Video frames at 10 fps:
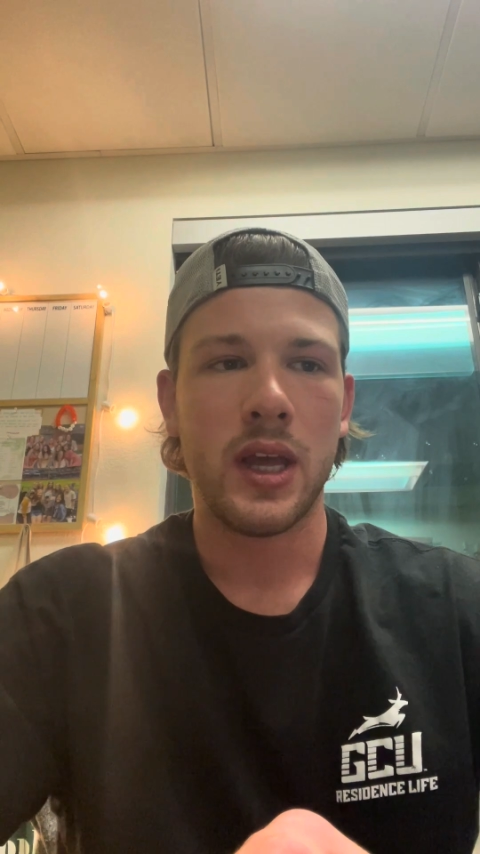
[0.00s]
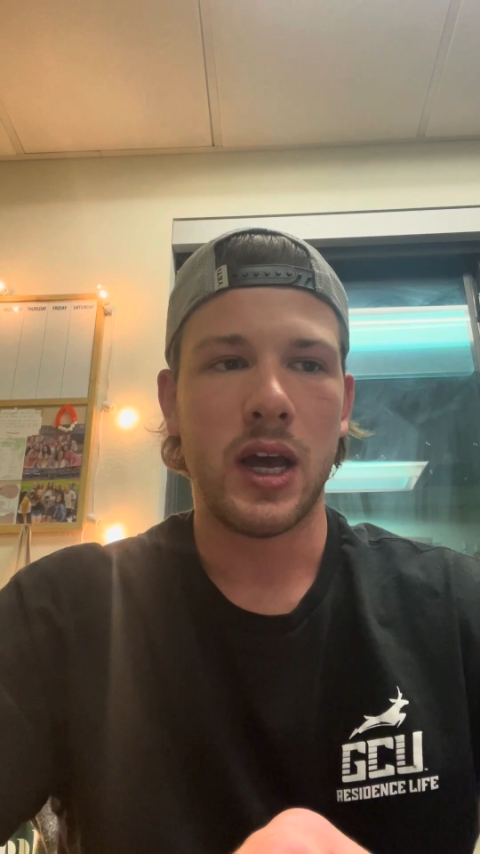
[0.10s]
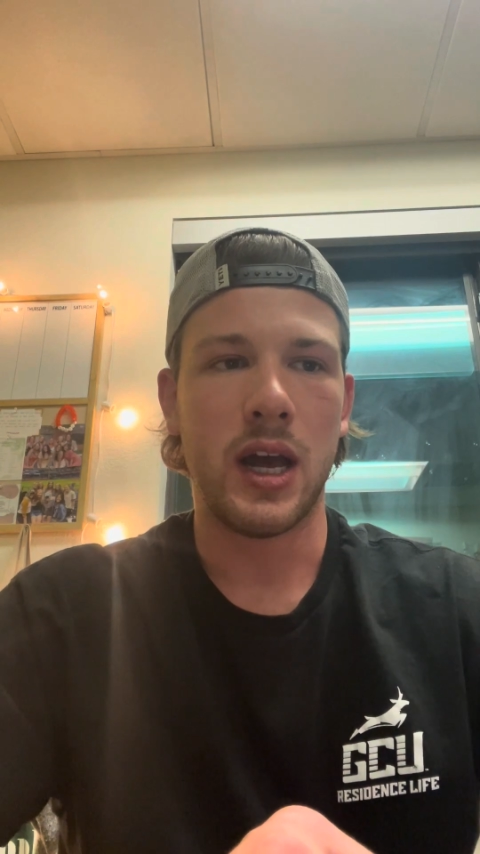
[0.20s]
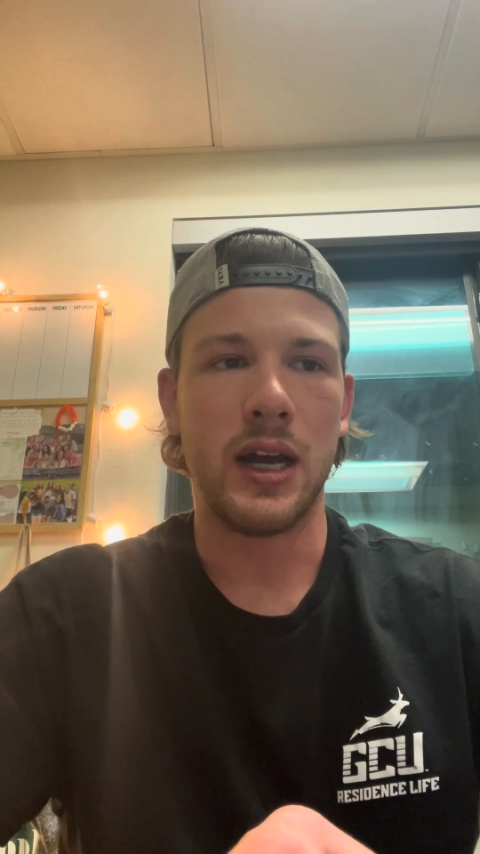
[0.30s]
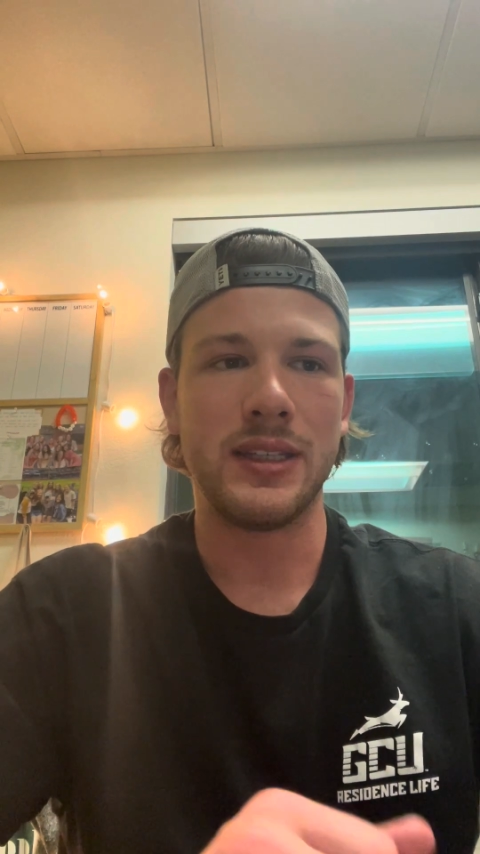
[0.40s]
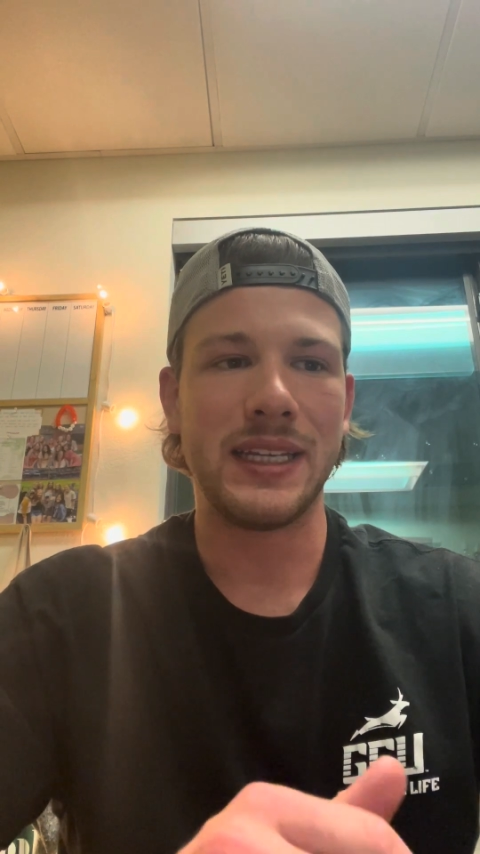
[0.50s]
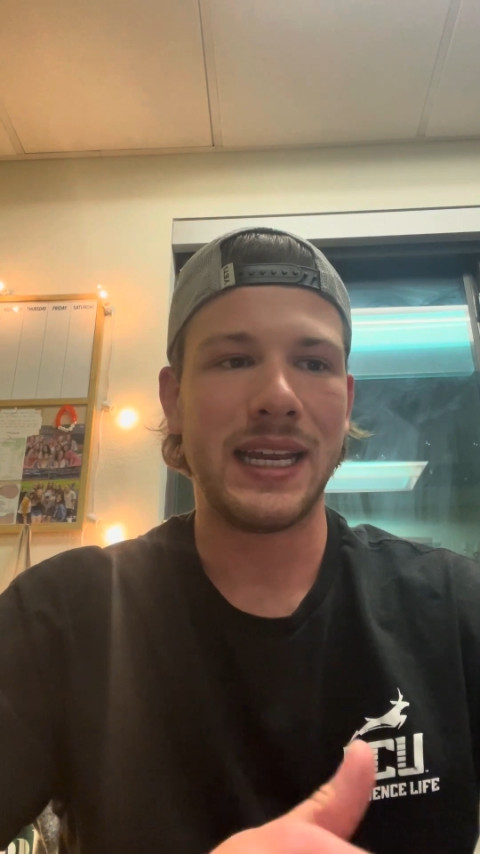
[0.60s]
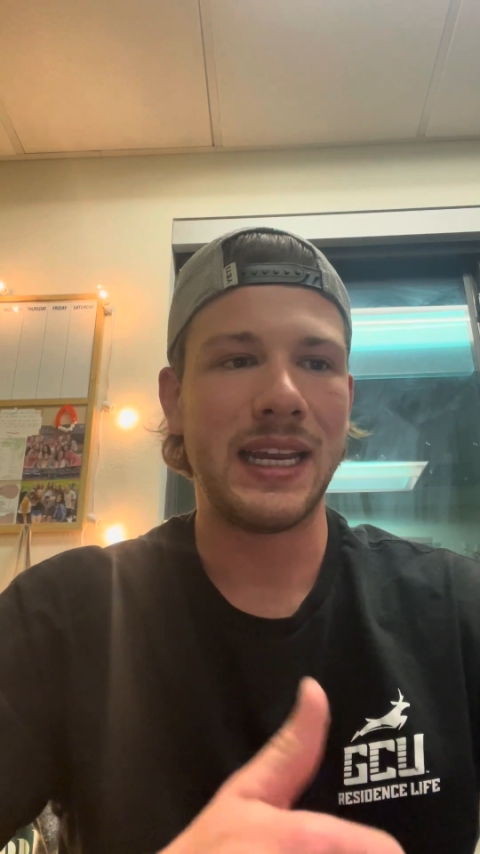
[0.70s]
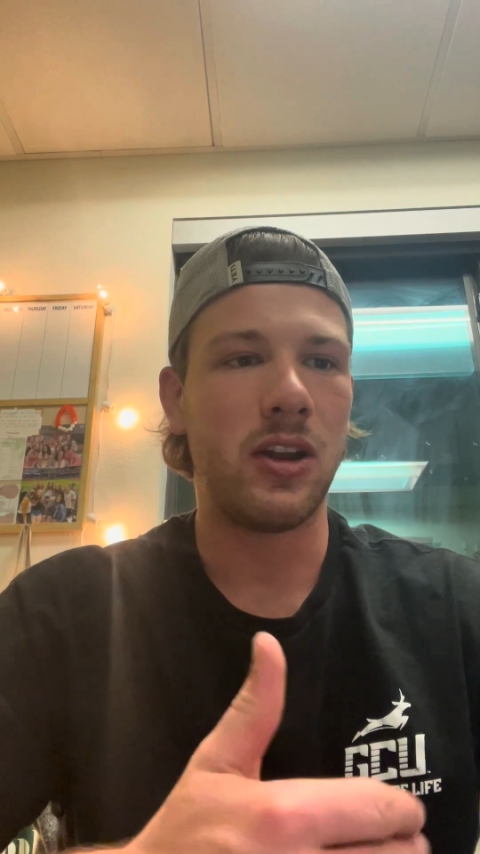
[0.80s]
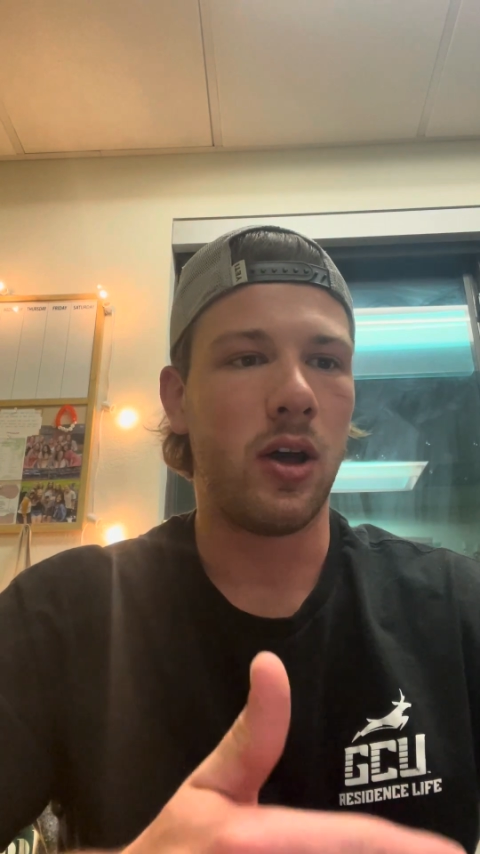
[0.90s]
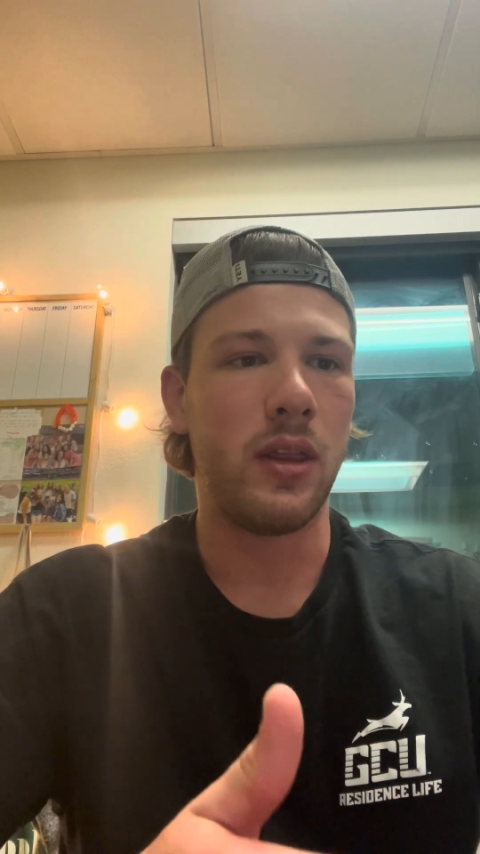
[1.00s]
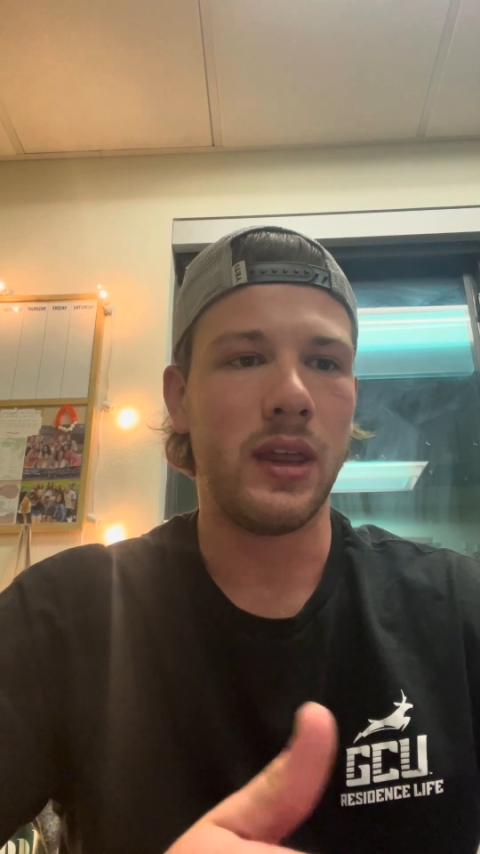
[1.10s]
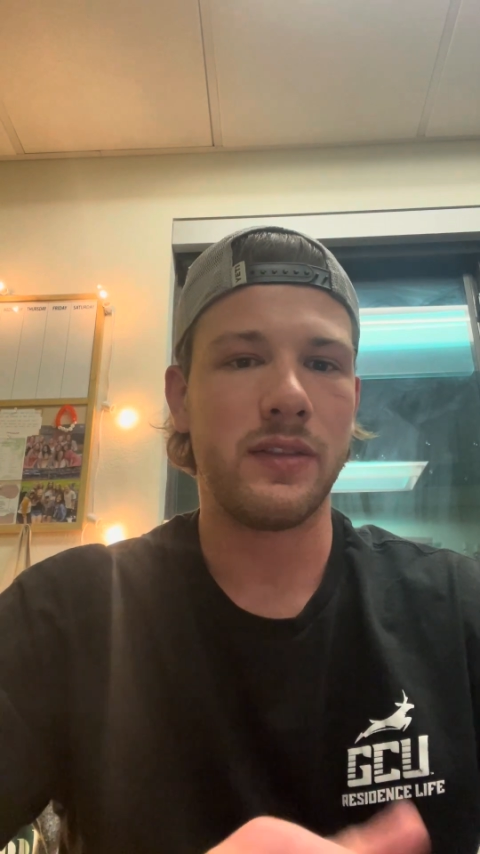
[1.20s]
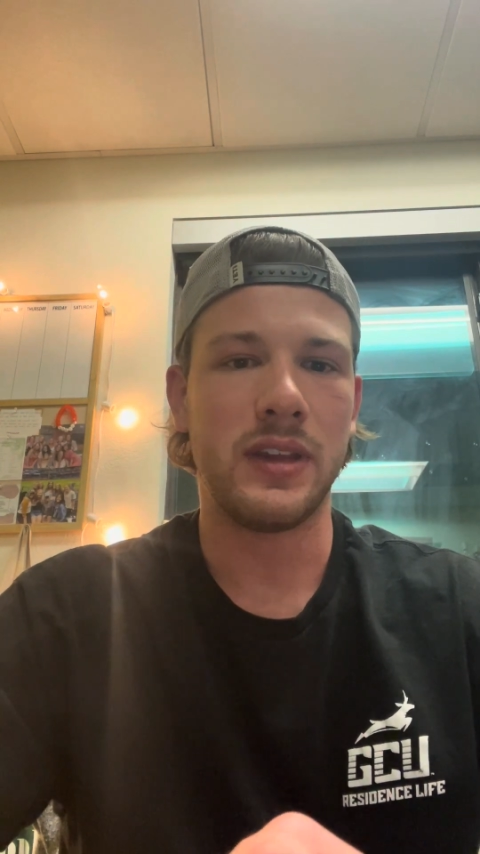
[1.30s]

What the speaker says: to get into all this